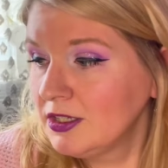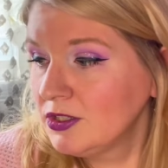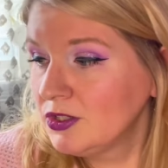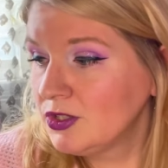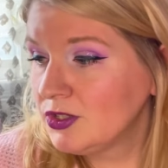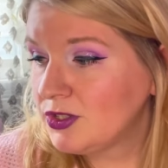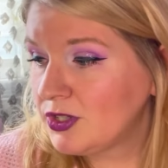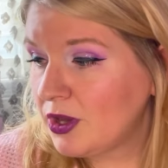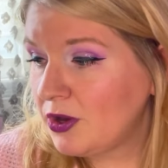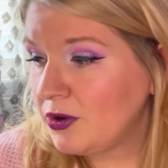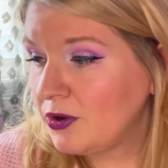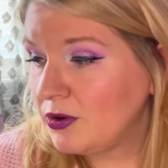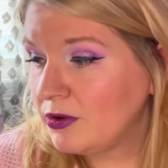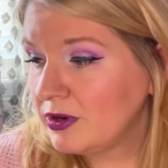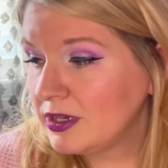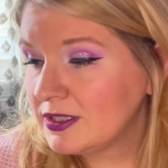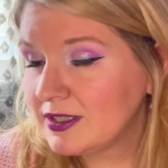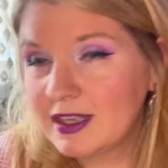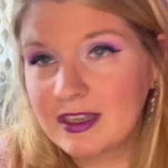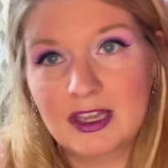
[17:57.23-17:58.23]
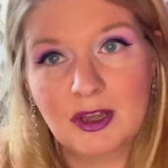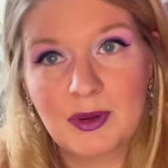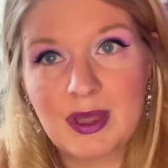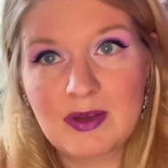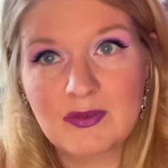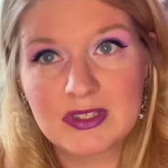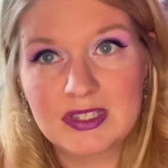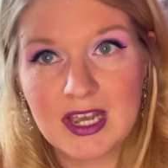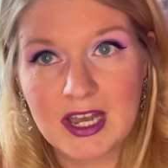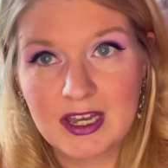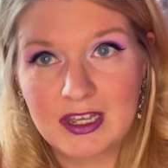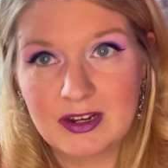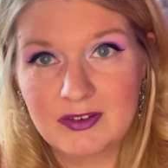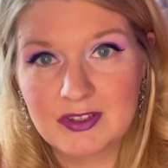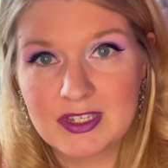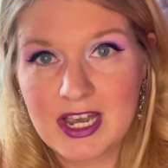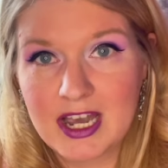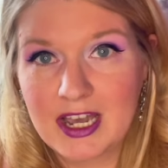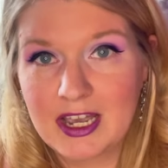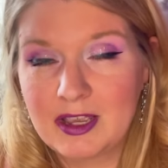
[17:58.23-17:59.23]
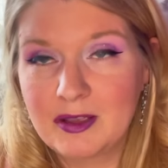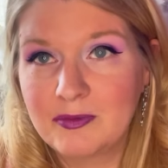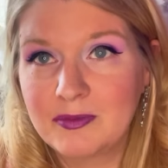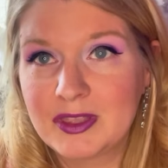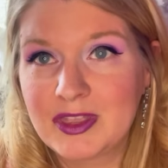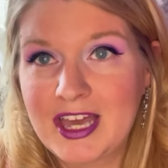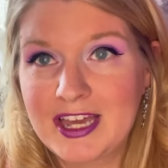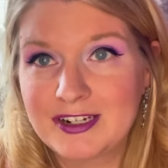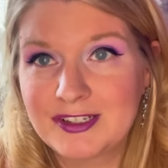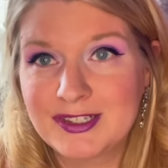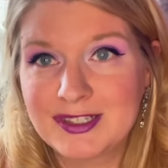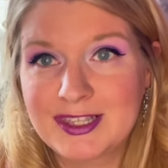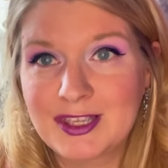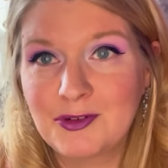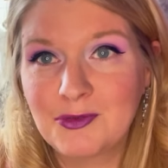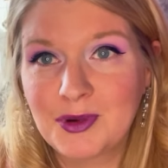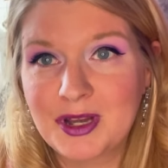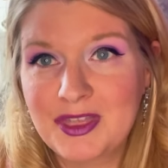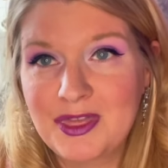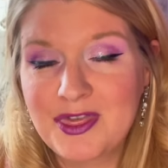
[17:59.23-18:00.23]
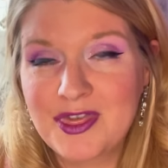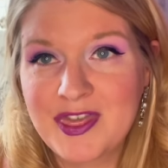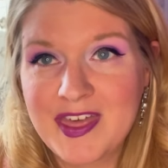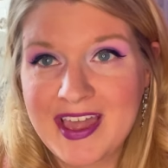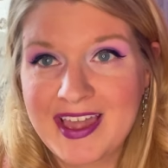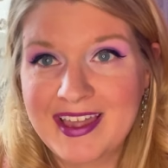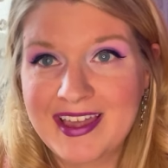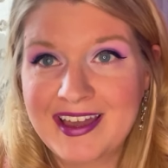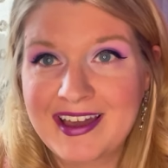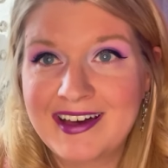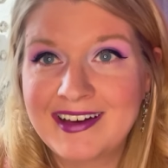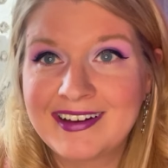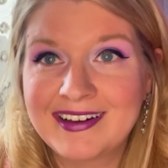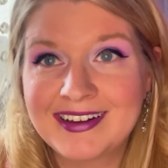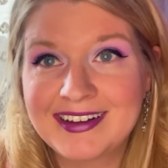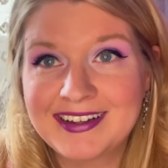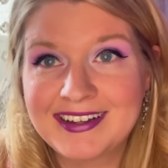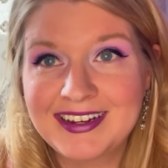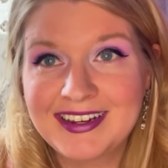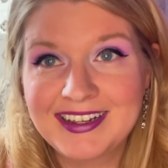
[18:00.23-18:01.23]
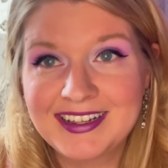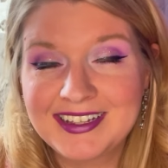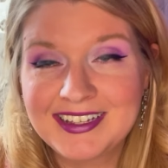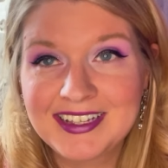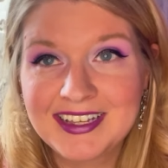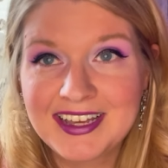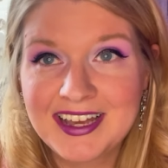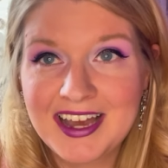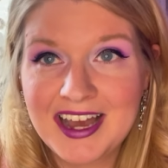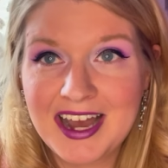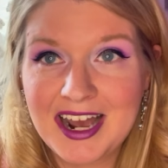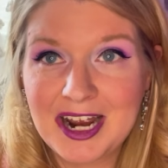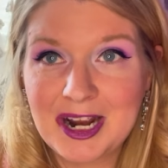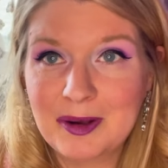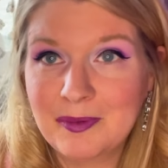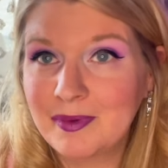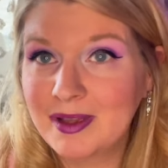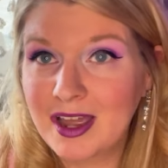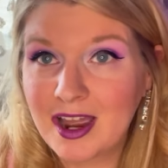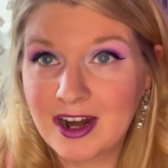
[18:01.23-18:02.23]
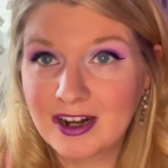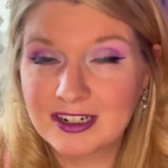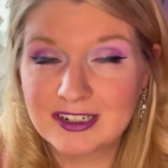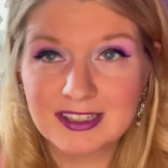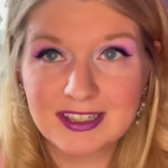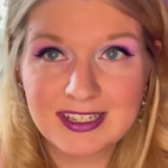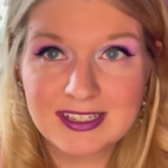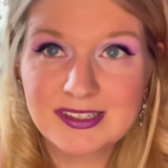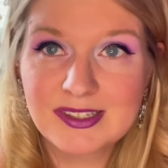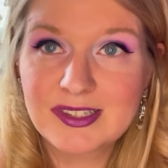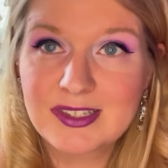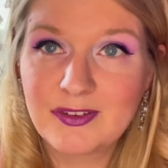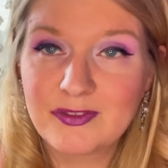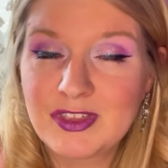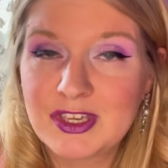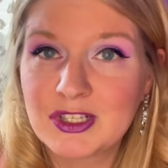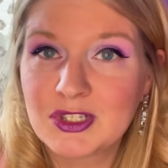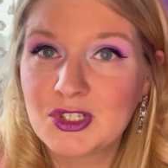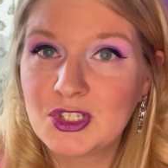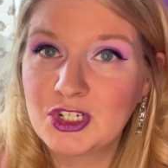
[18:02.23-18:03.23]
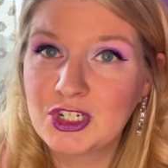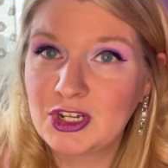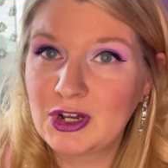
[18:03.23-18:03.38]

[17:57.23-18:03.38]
So it's not like we have a ton of time, but that is the one thing on our list of things to do